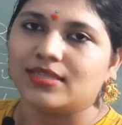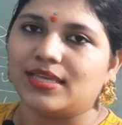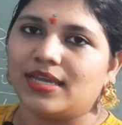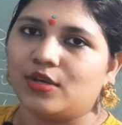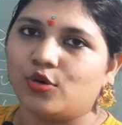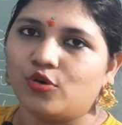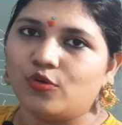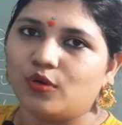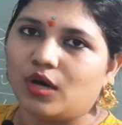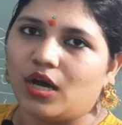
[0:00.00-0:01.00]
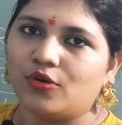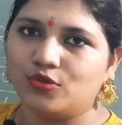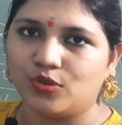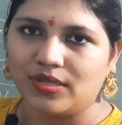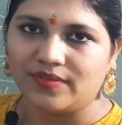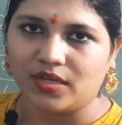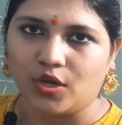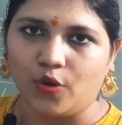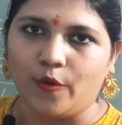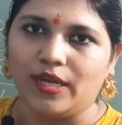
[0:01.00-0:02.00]
they know how to live in
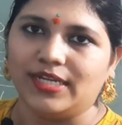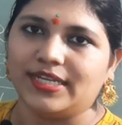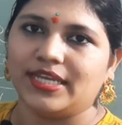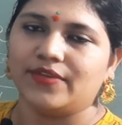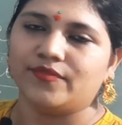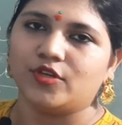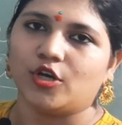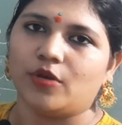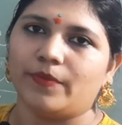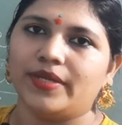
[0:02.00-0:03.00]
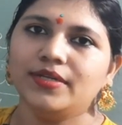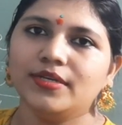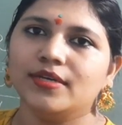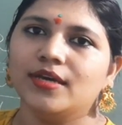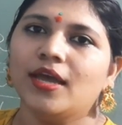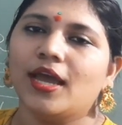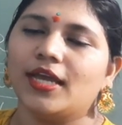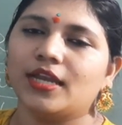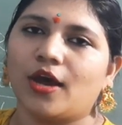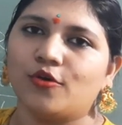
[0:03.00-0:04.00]
a quality environment
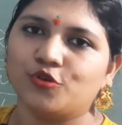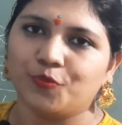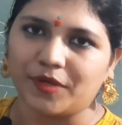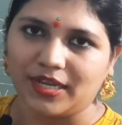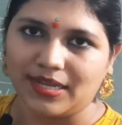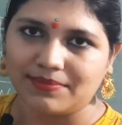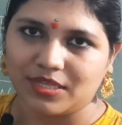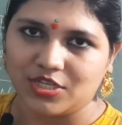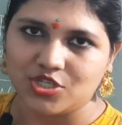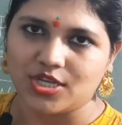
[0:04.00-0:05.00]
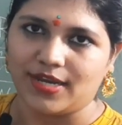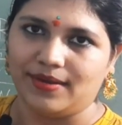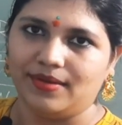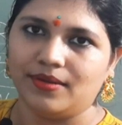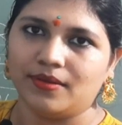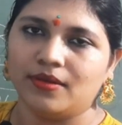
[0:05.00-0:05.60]
and how to bring up their child